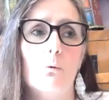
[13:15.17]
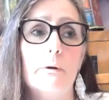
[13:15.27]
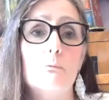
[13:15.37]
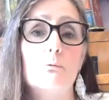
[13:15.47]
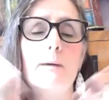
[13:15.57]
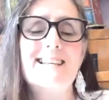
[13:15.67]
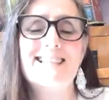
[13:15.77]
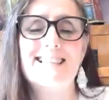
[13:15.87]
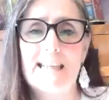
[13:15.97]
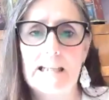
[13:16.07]
we
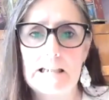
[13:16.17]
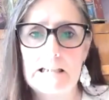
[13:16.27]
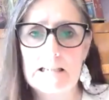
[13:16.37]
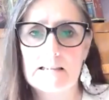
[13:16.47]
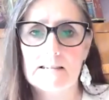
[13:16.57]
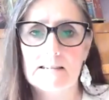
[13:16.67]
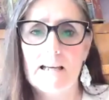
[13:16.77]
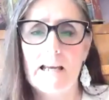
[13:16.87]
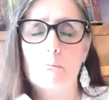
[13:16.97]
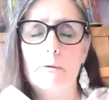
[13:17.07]
resonate
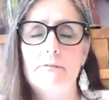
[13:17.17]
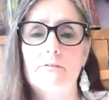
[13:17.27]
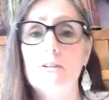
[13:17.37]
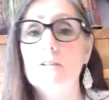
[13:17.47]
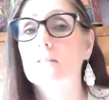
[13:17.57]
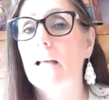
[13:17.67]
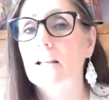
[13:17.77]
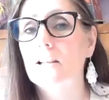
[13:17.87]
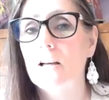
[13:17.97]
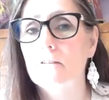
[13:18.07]
and we feel
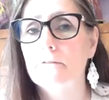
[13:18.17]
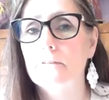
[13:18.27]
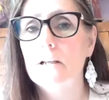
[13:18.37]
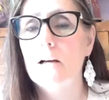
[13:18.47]
that love.